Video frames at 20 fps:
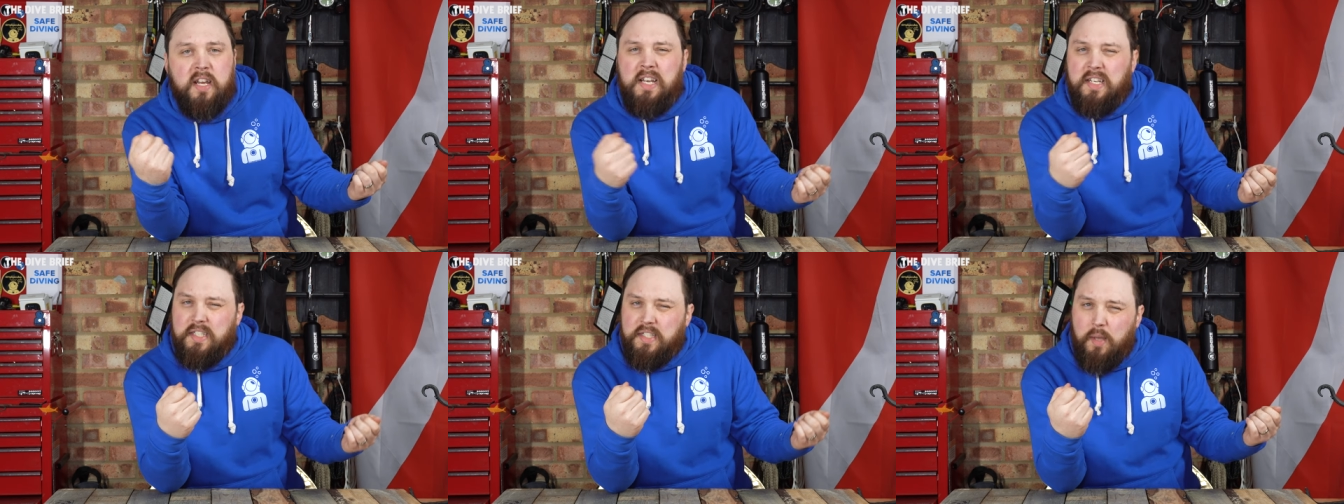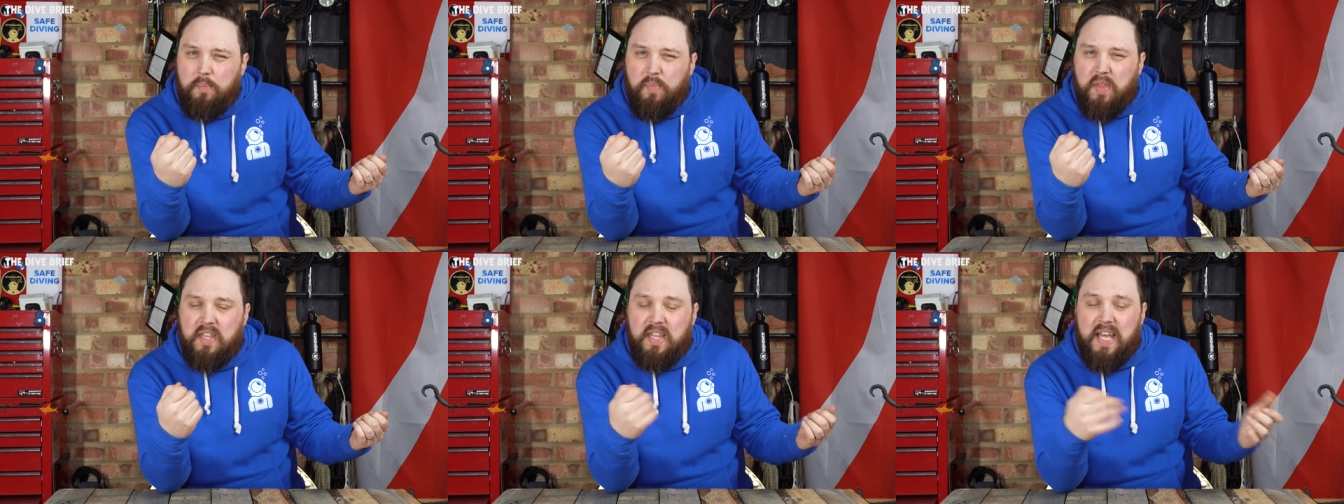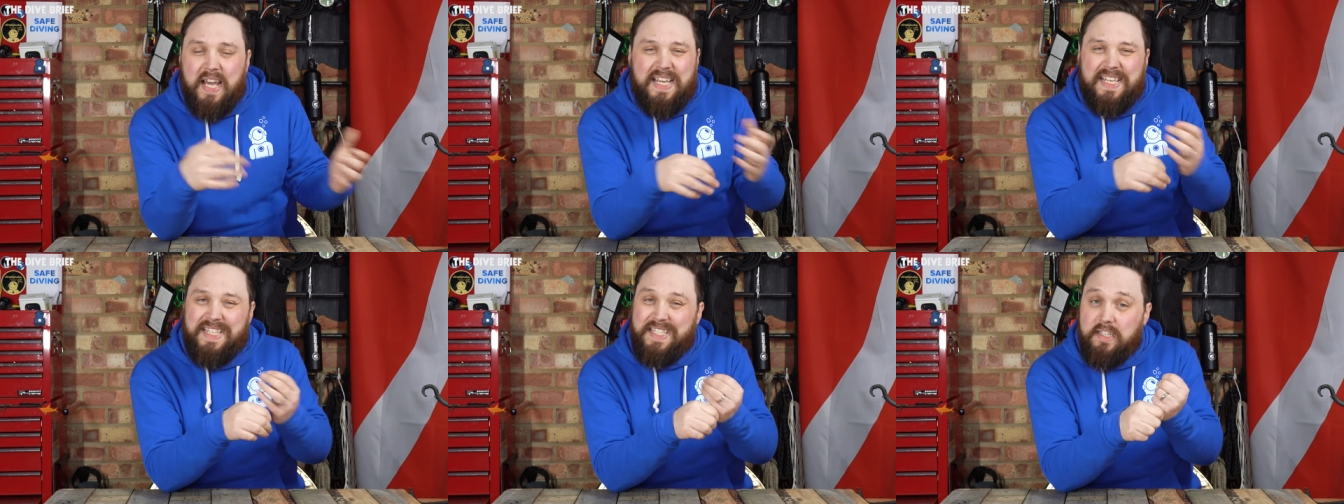something
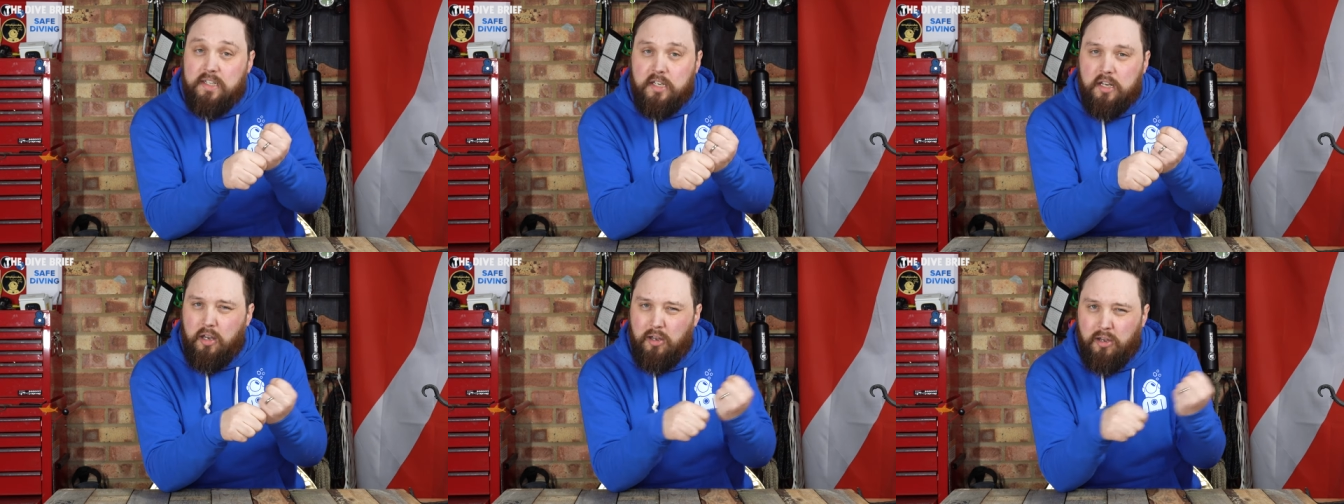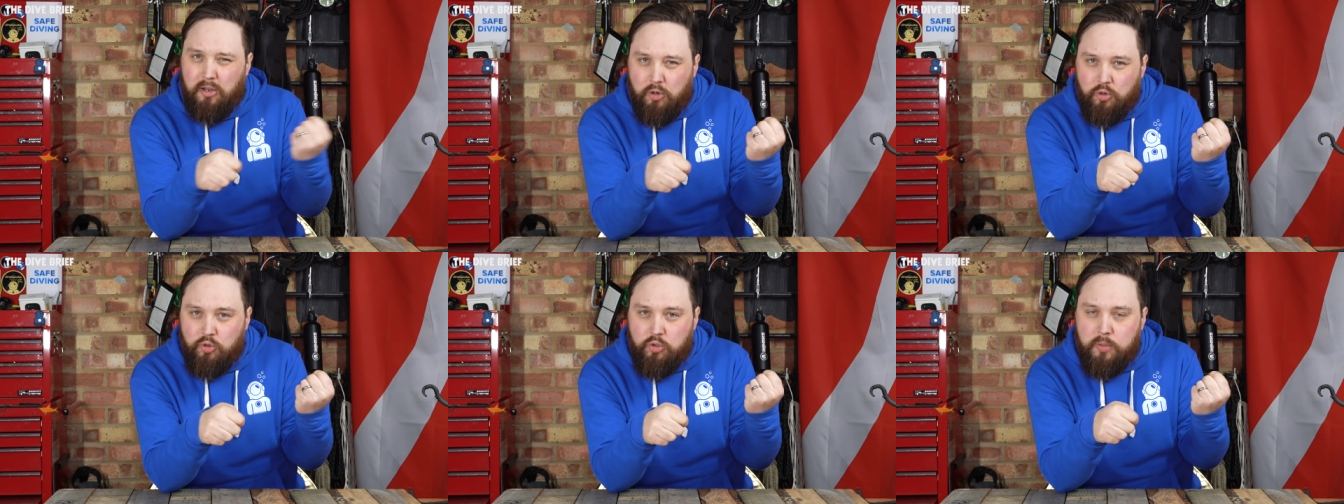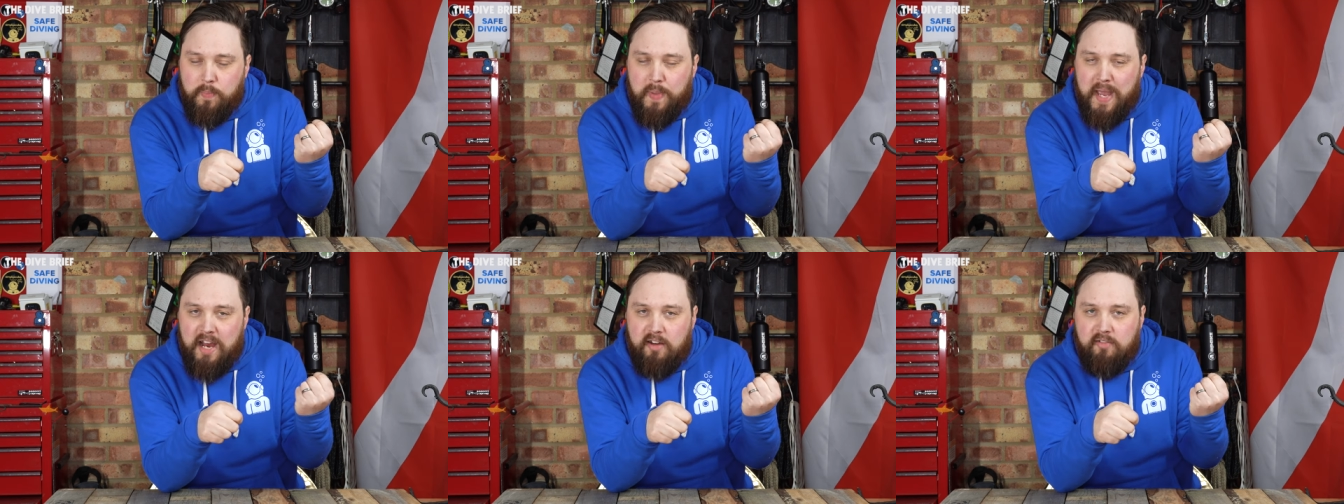that isn't
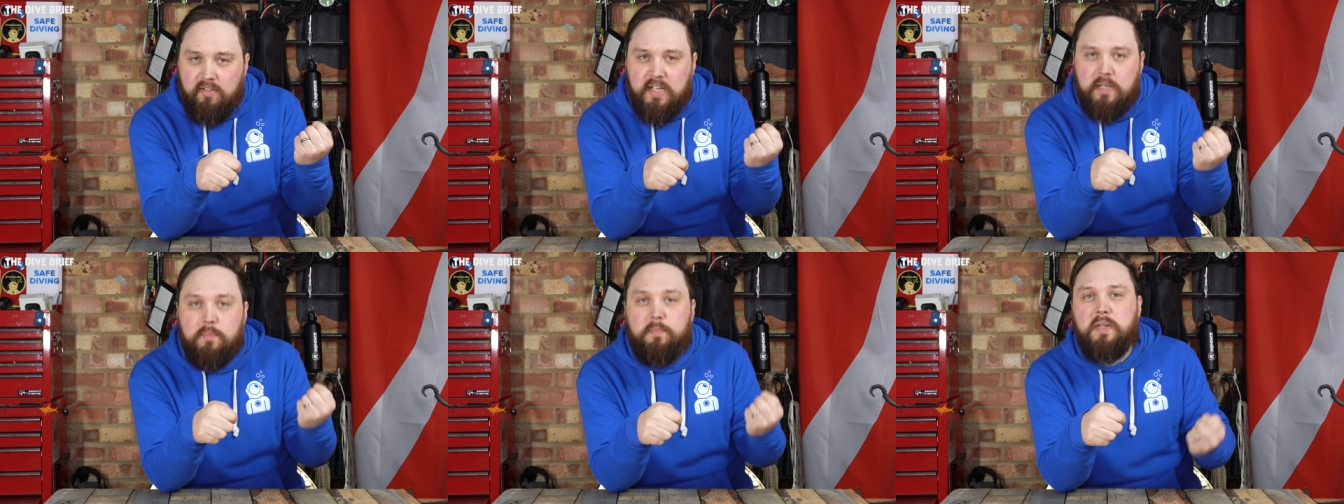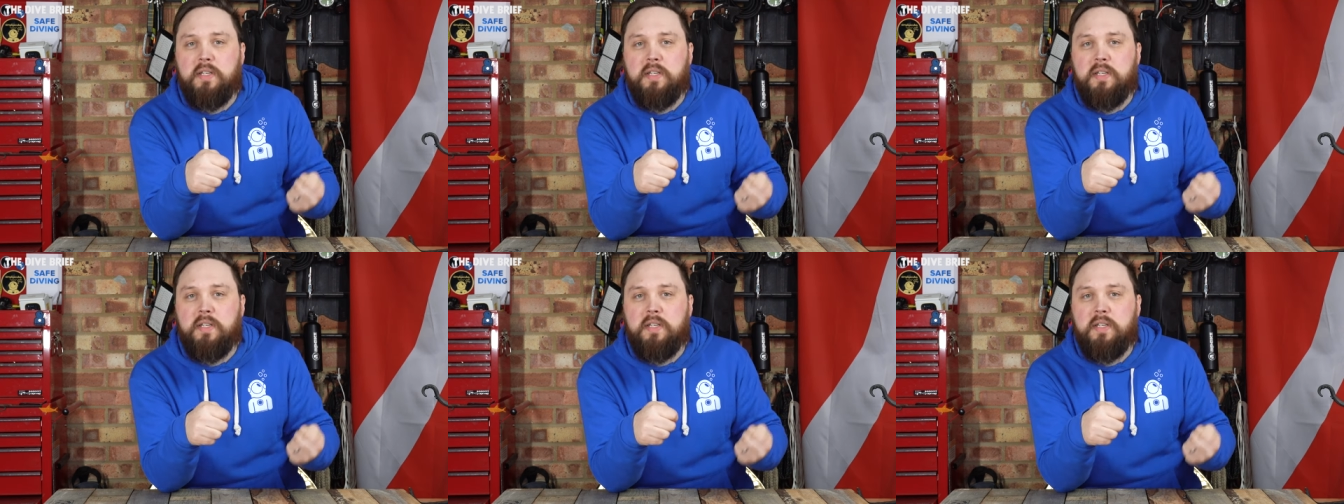load-bearing,